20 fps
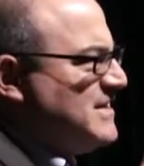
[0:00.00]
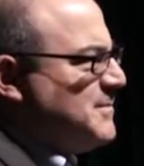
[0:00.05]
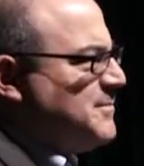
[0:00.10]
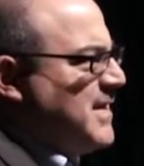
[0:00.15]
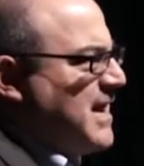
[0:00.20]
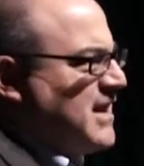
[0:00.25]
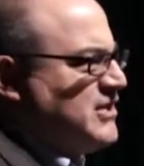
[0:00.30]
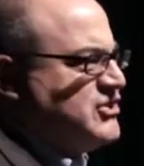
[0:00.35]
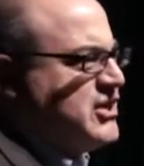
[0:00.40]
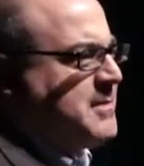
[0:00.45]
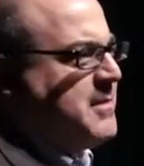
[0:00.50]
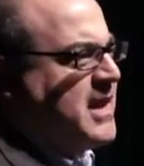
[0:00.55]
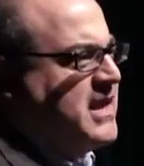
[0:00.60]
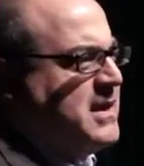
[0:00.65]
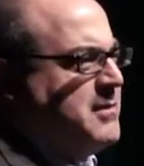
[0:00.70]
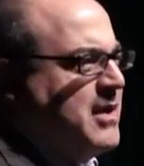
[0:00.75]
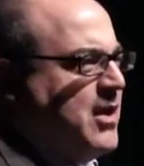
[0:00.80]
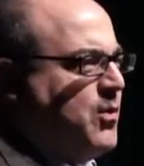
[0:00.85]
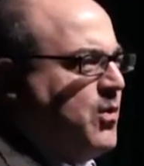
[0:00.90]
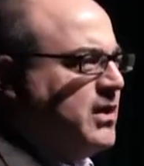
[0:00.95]
into bed, I check my
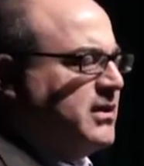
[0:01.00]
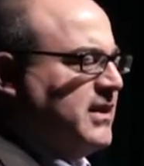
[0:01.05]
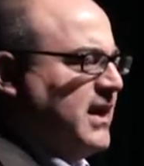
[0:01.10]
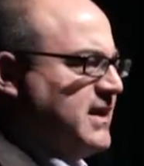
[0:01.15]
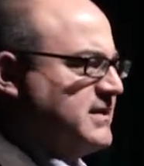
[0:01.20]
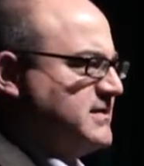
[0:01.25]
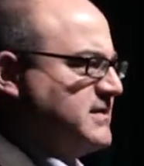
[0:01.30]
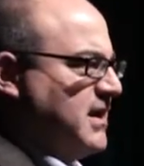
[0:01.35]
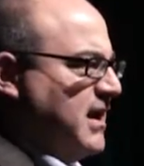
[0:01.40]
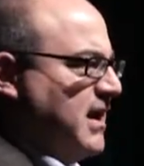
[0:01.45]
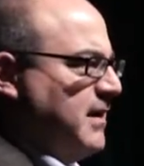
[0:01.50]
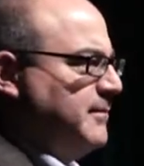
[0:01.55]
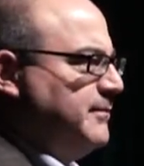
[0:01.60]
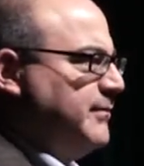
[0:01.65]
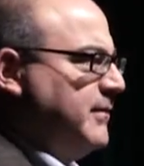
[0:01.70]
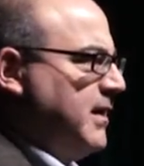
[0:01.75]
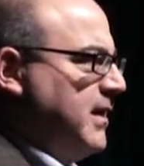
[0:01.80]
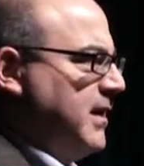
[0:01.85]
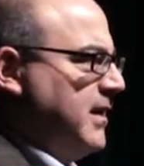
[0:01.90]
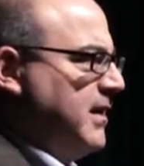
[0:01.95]
email one last
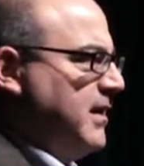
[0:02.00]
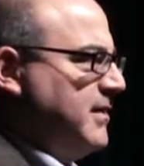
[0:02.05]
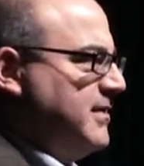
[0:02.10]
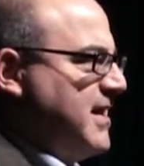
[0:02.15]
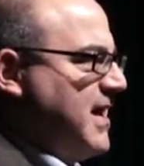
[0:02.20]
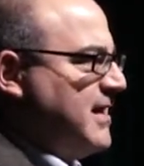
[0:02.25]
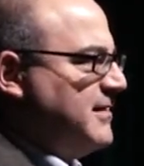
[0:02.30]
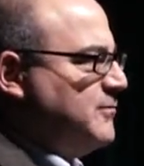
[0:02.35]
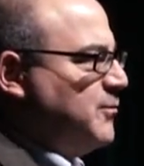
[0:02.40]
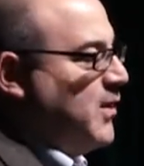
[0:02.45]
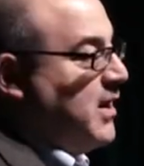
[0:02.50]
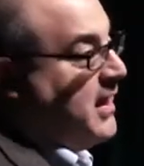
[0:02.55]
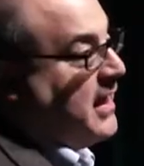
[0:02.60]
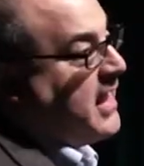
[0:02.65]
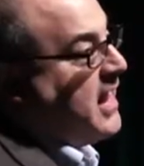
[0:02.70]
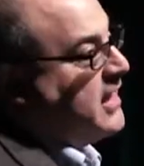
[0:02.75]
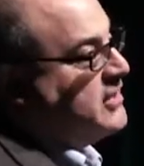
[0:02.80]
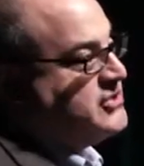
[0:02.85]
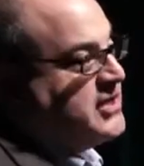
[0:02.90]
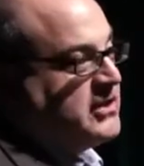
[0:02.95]
time. Then, I
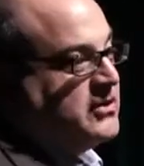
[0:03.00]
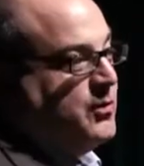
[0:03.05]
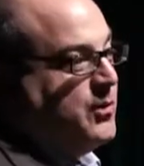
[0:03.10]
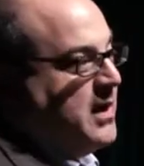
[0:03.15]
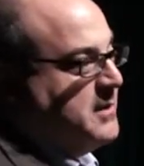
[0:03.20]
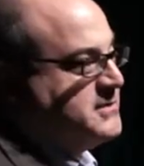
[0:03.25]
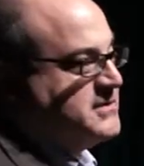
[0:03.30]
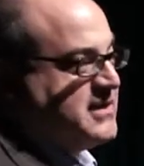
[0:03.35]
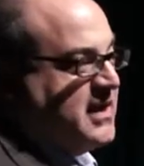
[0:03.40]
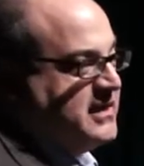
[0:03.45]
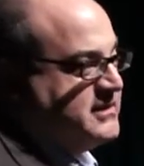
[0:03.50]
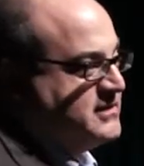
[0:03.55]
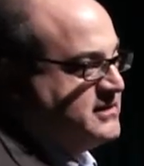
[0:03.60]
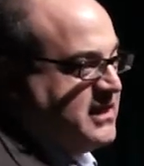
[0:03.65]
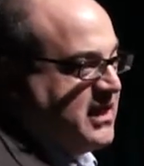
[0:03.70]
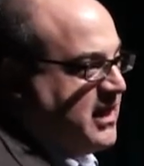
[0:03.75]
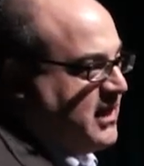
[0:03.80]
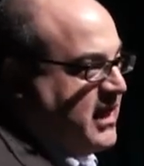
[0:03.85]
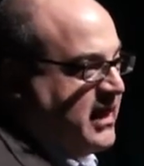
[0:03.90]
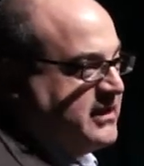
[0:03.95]
gotta check the websites
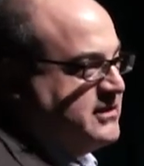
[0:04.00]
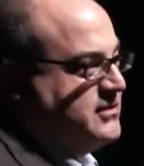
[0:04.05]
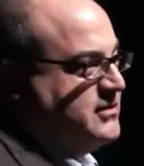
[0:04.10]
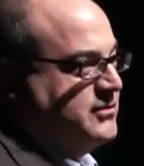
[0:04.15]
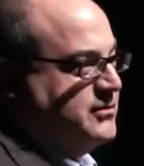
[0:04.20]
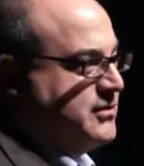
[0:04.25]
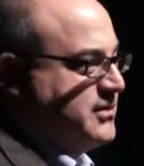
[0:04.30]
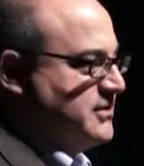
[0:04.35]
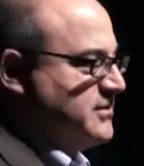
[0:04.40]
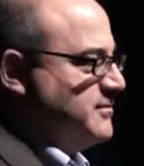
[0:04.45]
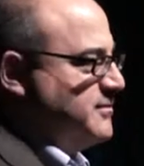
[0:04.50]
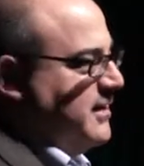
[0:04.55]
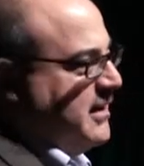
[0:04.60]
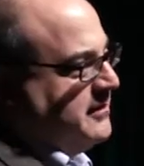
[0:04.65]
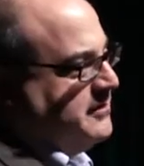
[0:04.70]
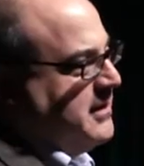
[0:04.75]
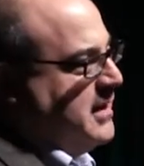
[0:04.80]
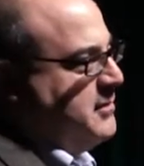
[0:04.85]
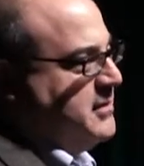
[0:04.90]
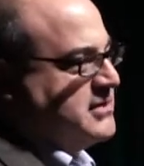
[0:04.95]
that I like too, because
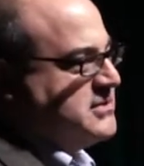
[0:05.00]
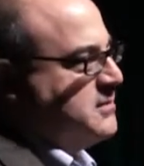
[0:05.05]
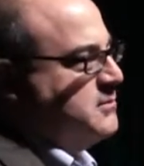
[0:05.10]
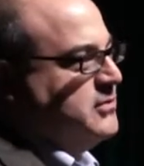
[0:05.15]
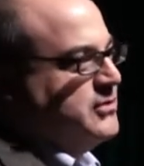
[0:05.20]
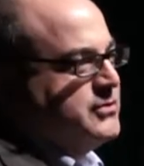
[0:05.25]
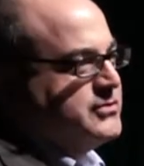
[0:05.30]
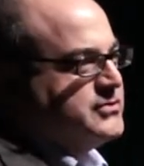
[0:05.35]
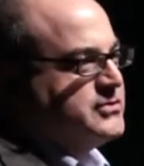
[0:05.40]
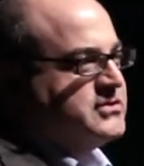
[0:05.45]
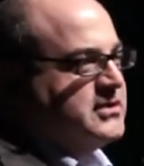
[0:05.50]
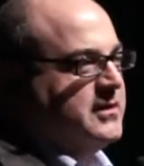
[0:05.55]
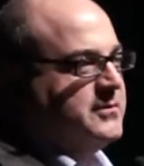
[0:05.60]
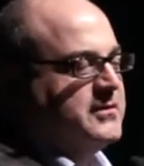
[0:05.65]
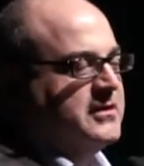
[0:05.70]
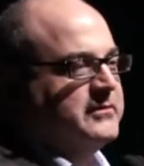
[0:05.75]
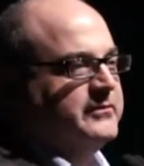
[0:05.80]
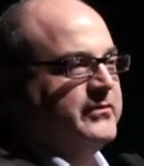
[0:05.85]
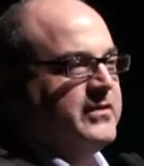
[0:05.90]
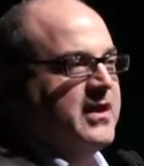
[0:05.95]
maybe there's some news or
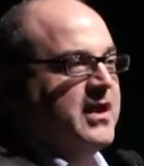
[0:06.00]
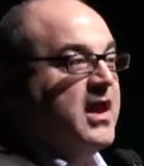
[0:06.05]
something.